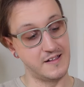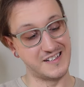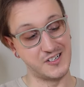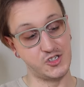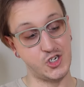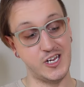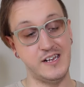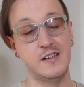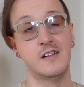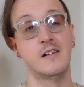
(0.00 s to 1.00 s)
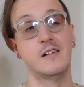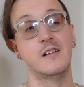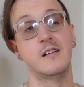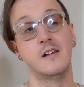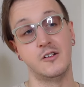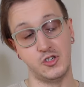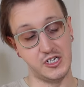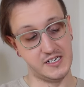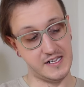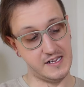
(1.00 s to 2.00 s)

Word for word: That's a G, G to